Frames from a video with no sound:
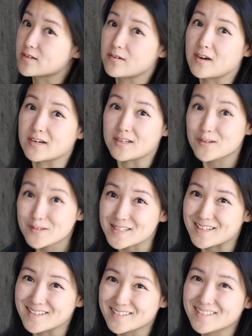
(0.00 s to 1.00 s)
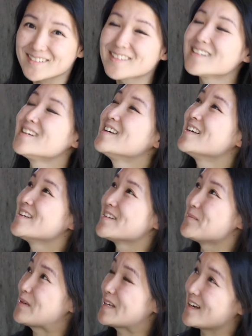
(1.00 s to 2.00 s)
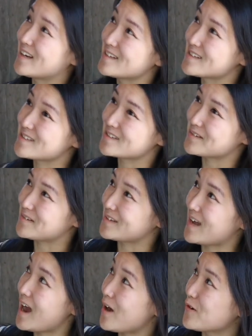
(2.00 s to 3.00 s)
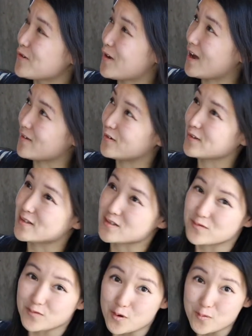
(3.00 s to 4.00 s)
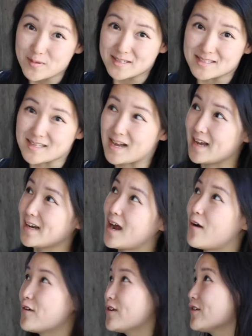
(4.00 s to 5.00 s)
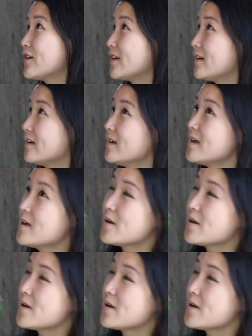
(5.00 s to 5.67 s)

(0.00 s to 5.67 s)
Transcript: know how to use it. Okay. Because now you have all this foam inside, how are you gonna